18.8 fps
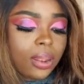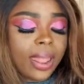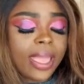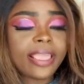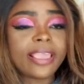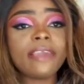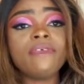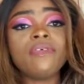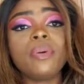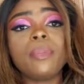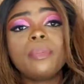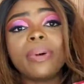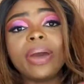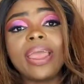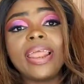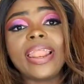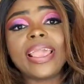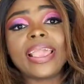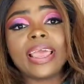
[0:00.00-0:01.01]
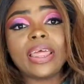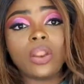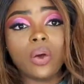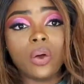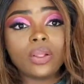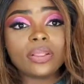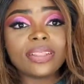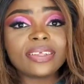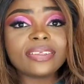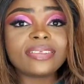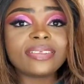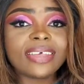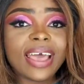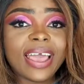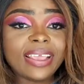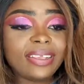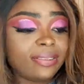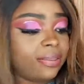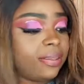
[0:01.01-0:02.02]
Like if you buy like an
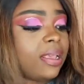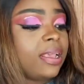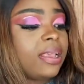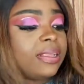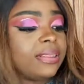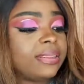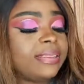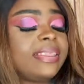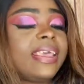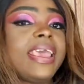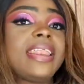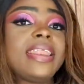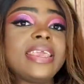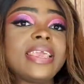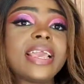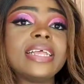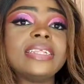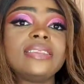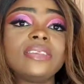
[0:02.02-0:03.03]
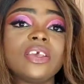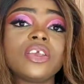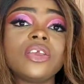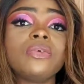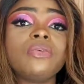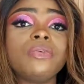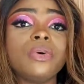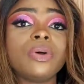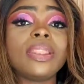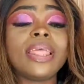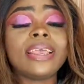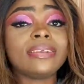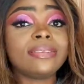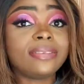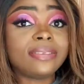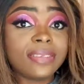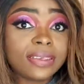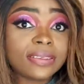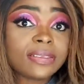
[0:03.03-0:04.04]
undersize, then it can take you for like
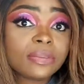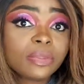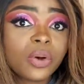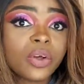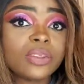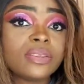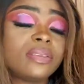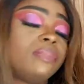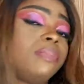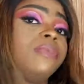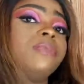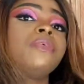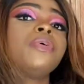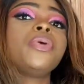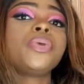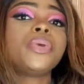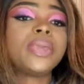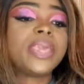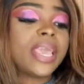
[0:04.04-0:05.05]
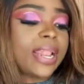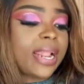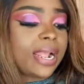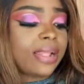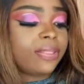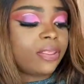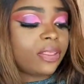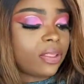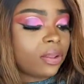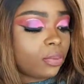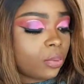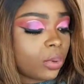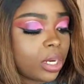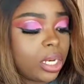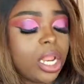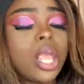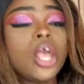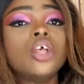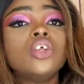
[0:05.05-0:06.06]
six months before you get another
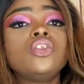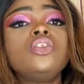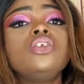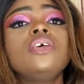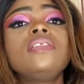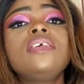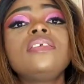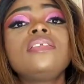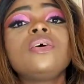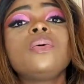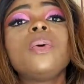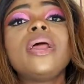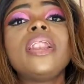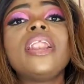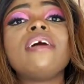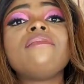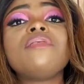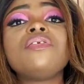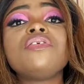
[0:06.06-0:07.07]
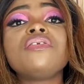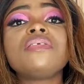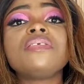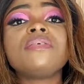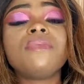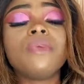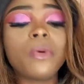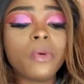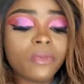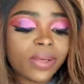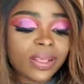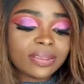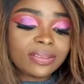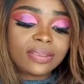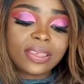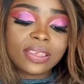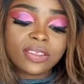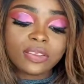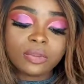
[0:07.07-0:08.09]
one. So this is the one I've been using for over
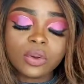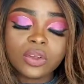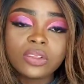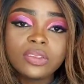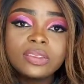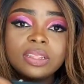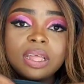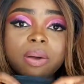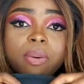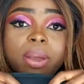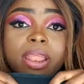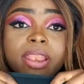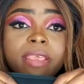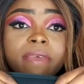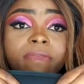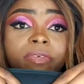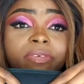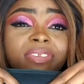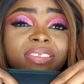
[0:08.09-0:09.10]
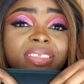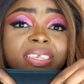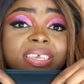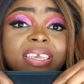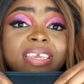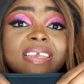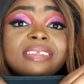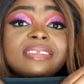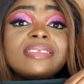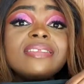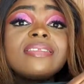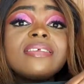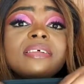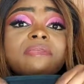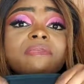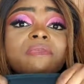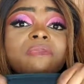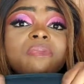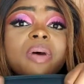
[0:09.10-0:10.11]
six months now, and if you see, it's
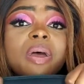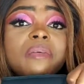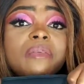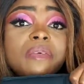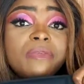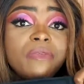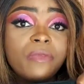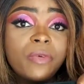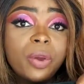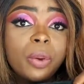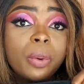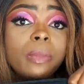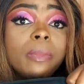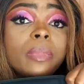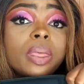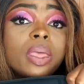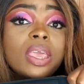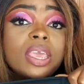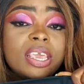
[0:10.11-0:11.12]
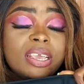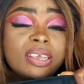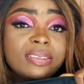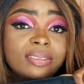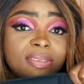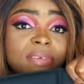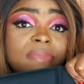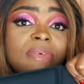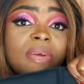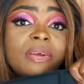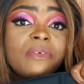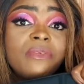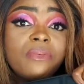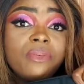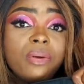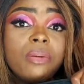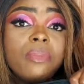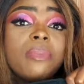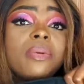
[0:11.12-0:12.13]
still very firm. It's still very
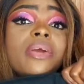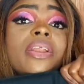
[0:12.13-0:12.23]
firm,